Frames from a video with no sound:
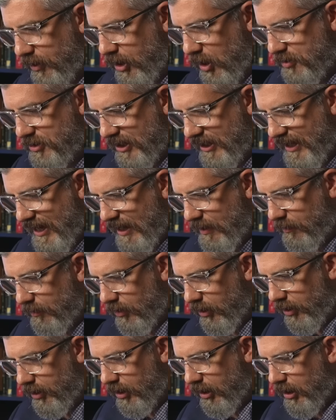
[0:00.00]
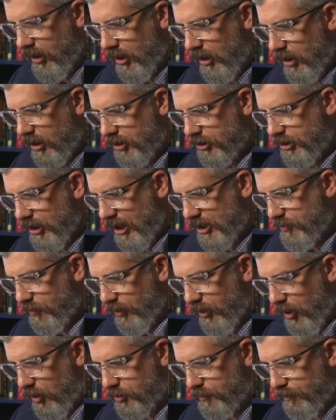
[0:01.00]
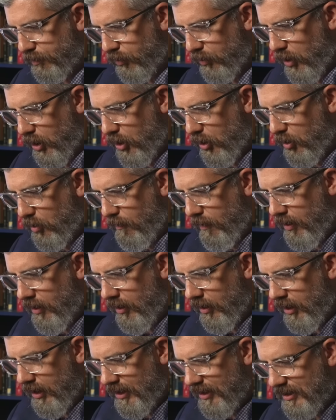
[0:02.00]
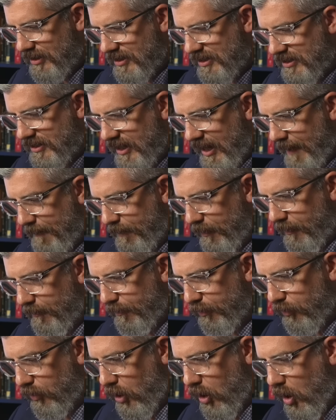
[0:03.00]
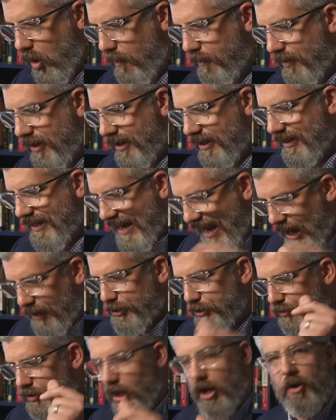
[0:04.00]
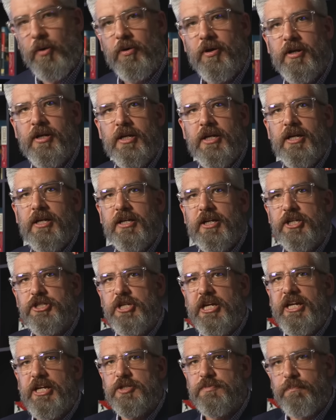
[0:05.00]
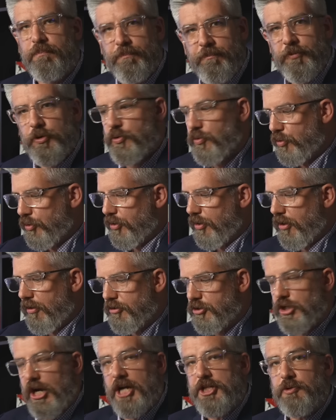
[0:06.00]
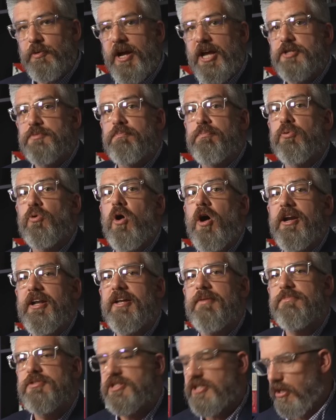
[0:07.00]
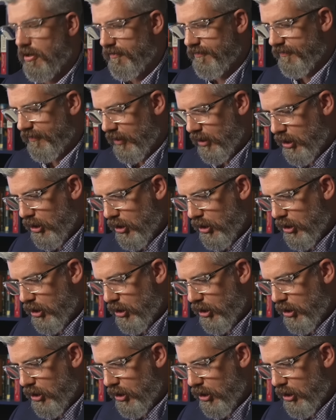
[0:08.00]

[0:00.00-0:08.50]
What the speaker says: goes again, look, Joshua goes probe, step, probe. Now you go, because Joshua has brought himself